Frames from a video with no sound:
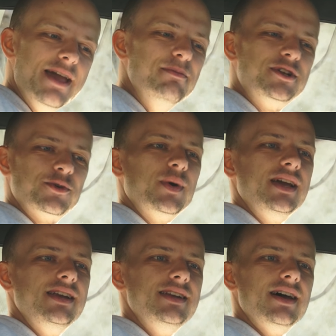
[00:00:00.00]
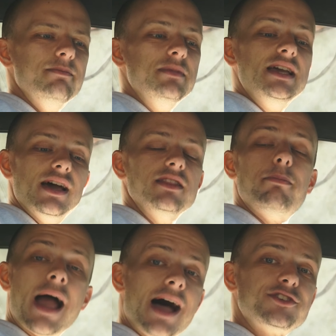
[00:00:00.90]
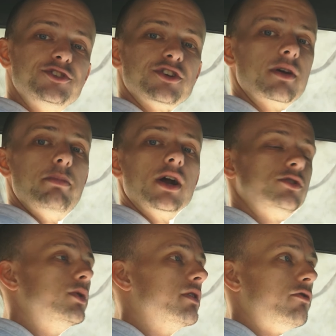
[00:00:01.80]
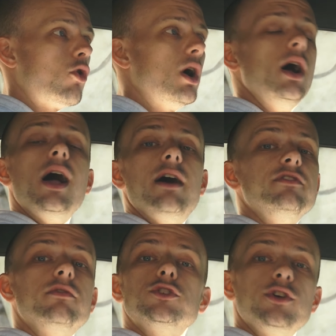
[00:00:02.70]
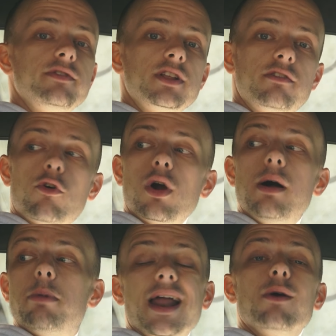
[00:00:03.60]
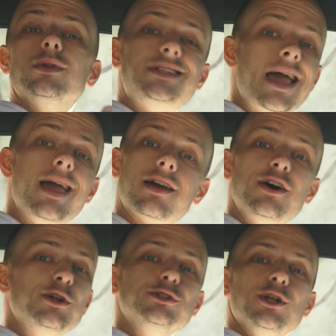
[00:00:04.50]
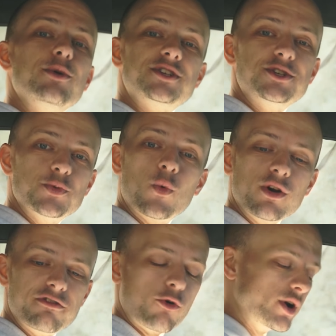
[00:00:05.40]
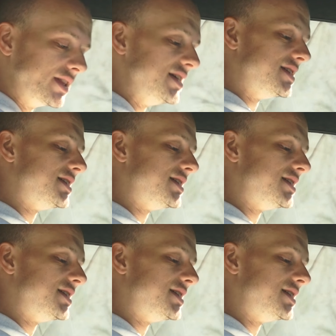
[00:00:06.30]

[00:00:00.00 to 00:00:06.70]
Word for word: in between me and the passenger compared to an Evora. I've never driven an Evora, but I will take Lotus's word for it. These